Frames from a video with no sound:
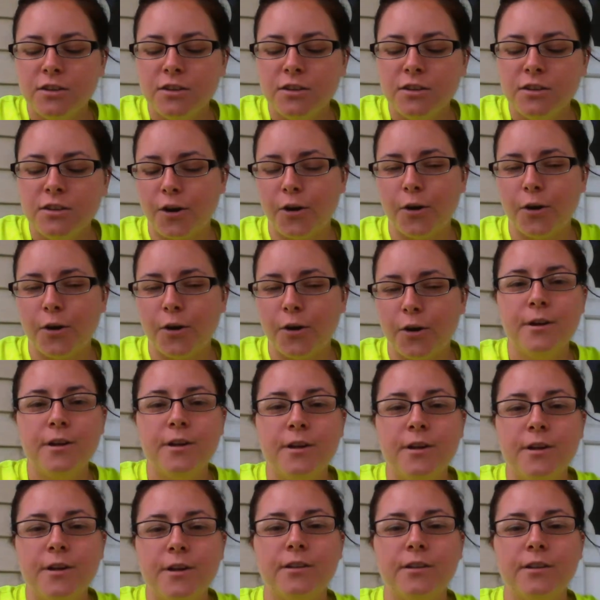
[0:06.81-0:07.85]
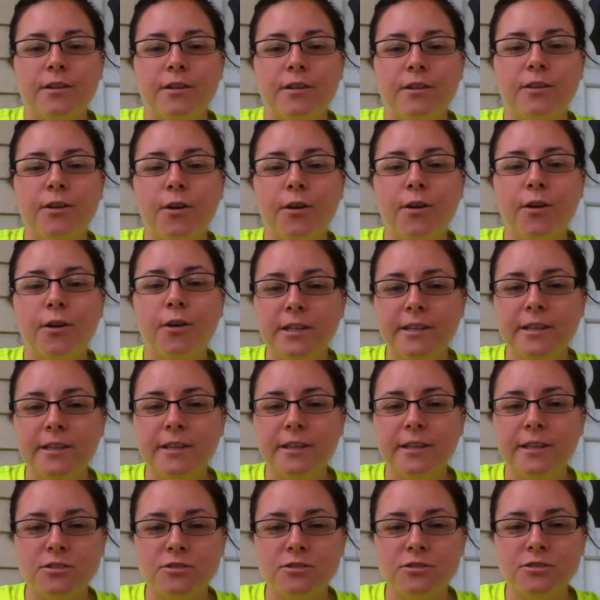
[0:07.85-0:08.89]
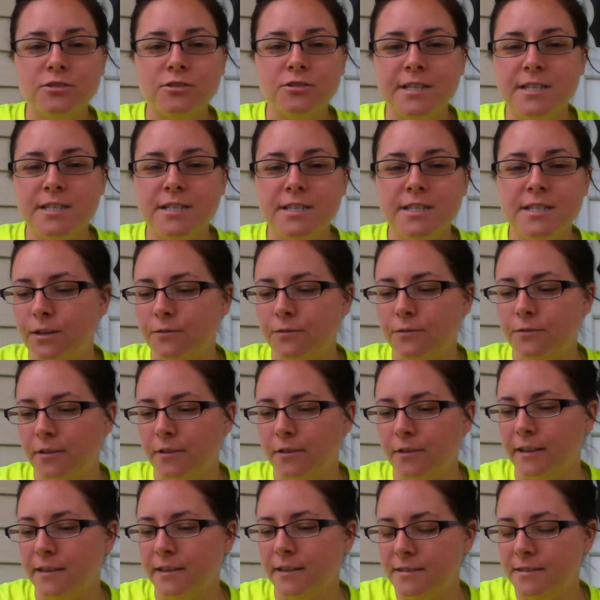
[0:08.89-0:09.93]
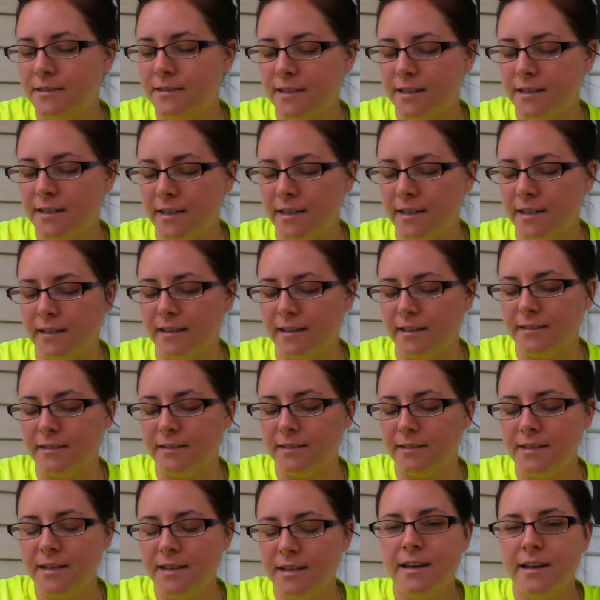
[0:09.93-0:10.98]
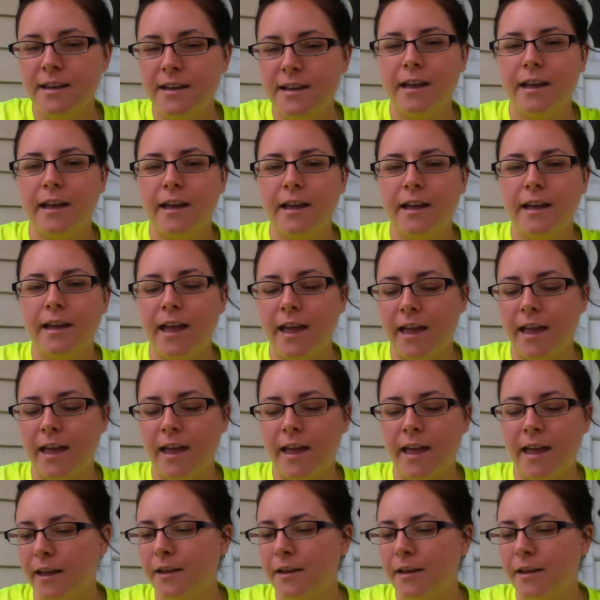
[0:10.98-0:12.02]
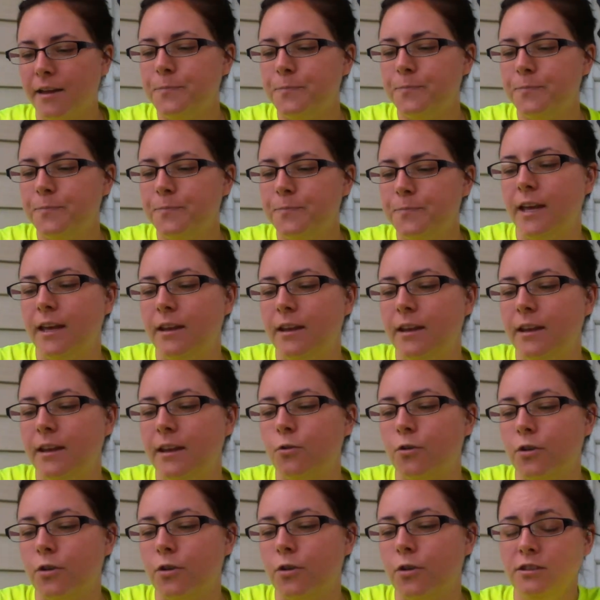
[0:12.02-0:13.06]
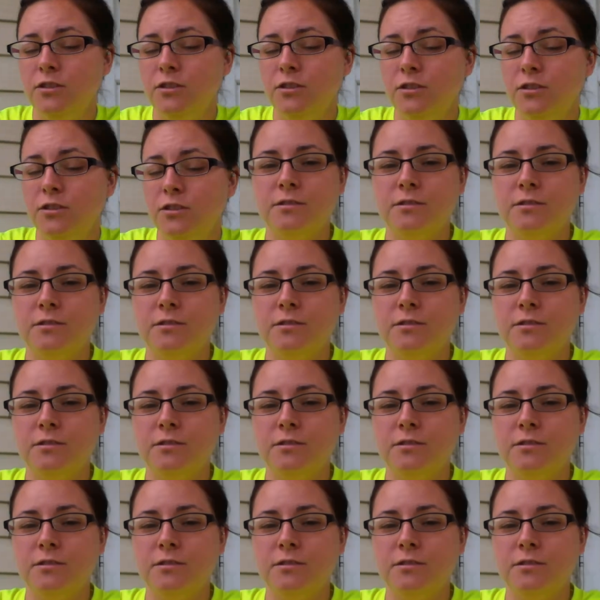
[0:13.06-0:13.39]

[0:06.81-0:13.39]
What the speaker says: So, the only thing that you're going to need for this is an orange,